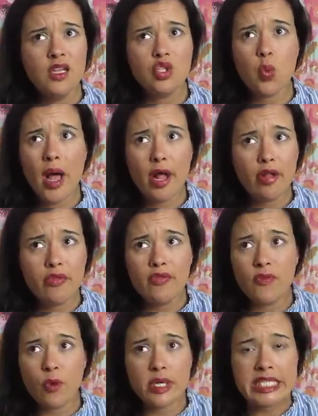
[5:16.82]
12,
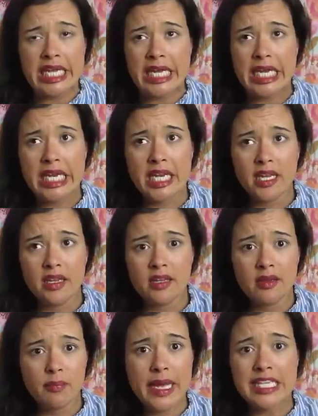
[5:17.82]
14
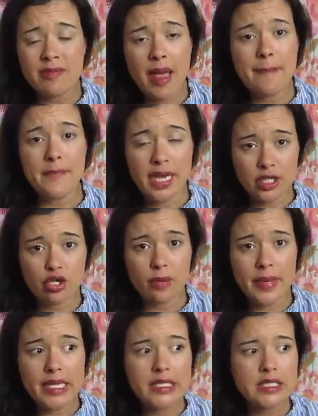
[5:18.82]
based on my
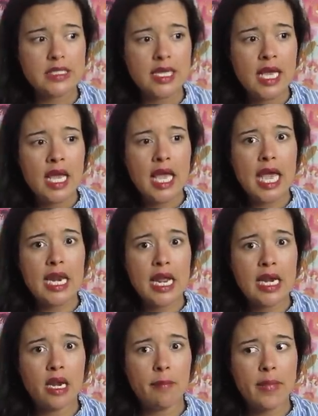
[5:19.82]
measurements, and it
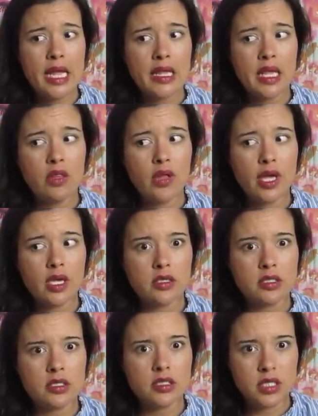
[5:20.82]
ended up making like
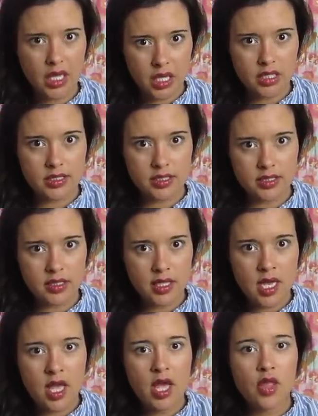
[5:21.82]
a 6.
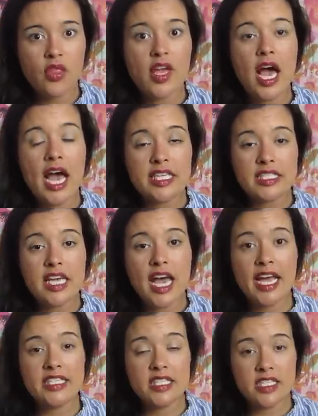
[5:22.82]
Like, I
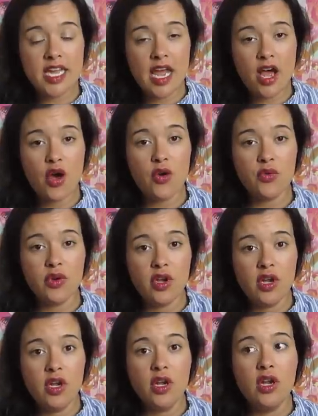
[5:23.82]
sized down
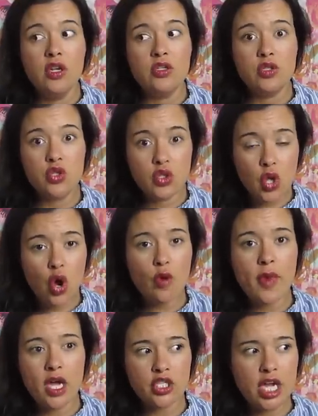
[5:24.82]

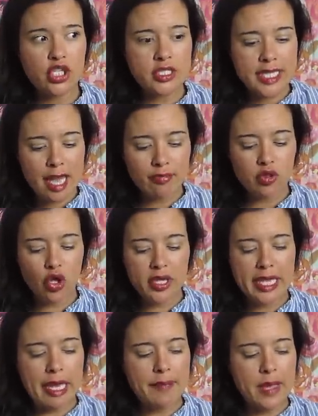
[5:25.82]
so much. I just kept
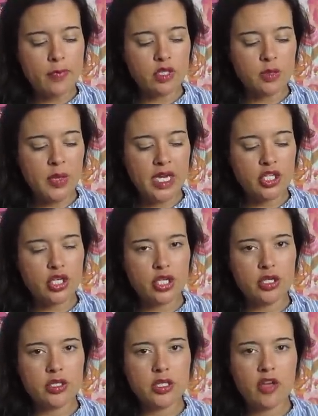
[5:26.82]
looking at people's
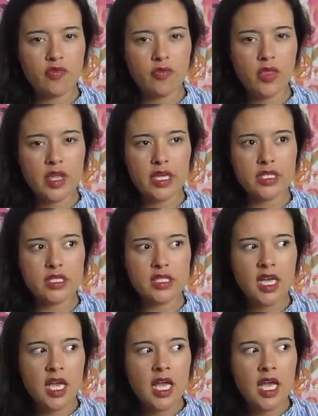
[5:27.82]
pictures of this